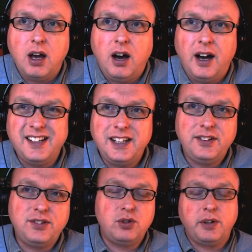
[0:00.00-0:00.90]

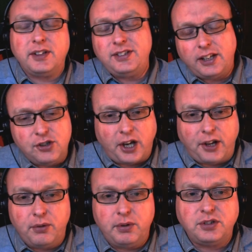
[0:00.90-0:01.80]
ideas of doing a second
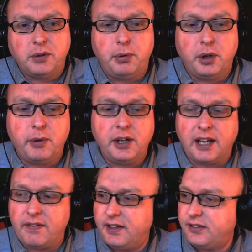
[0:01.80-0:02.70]
channel at some point when I
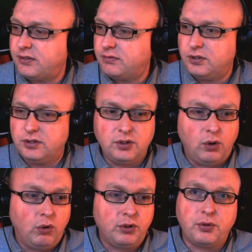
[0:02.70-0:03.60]
get this
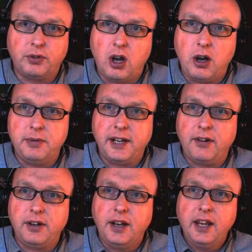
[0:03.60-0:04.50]
all sort of calmed
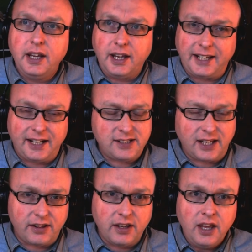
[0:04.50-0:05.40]
down and get it
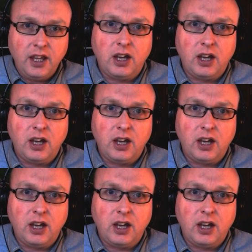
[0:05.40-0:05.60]
together,